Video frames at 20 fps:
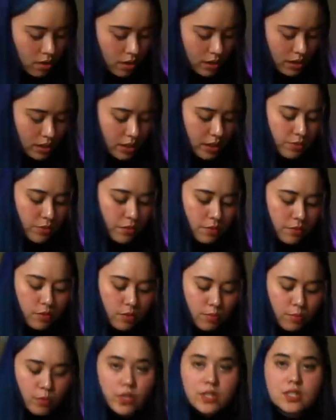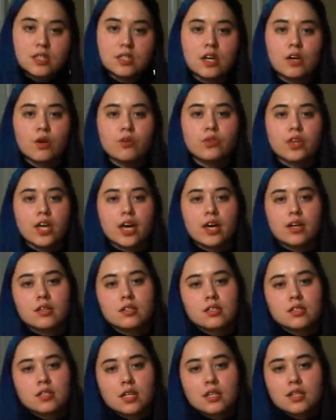This lit review pointed out that
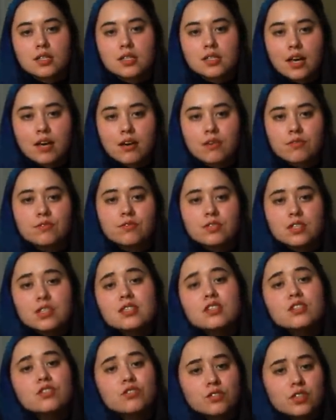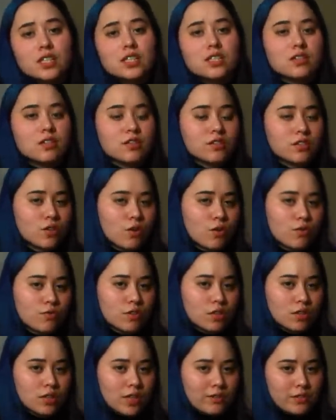studies have disagreed on the
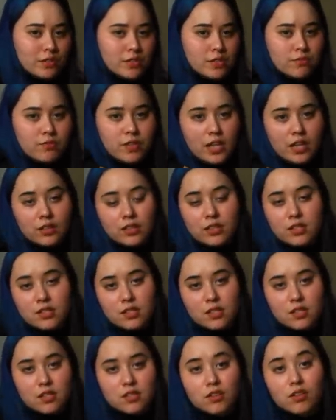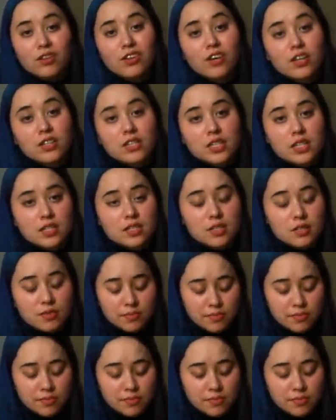overall levels of violence in adult content